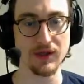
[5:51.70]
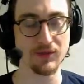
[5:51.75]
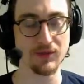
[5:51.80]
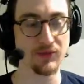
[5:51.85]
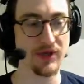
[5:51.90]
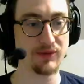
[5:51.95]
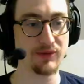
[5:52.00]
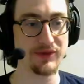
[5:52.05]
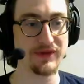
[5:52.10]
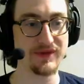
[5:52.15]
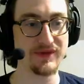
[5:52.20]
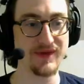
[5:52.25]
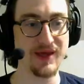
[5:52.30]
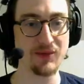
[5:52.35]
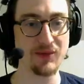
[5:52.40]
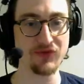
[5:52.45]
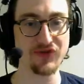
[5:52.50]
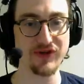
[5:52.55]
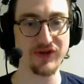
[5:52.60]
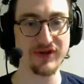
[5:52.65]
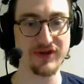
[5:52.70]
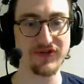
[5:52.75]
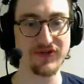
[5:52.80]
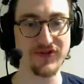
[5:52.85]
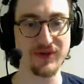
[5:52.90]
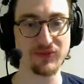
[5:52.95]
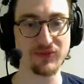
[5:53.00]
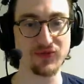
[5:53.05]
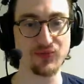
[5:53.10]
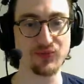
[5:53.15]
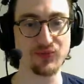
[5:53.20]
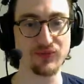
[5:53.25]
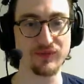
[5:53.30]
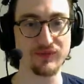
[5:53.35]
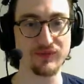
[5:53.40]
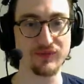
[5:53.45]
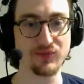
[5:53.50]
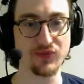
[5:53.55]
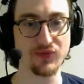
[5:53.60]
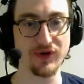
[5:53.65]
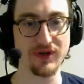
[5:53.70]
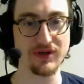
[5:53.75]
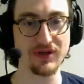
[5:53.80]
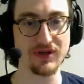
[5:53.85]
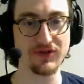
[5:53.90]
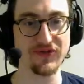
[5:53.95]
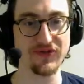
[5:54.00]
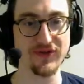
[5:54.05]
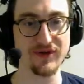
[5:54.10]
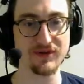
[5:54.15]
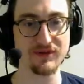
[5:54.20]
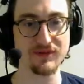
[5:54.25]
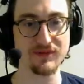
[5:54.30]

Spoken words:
Yeah, I mean, the damage at least seems pretty decent.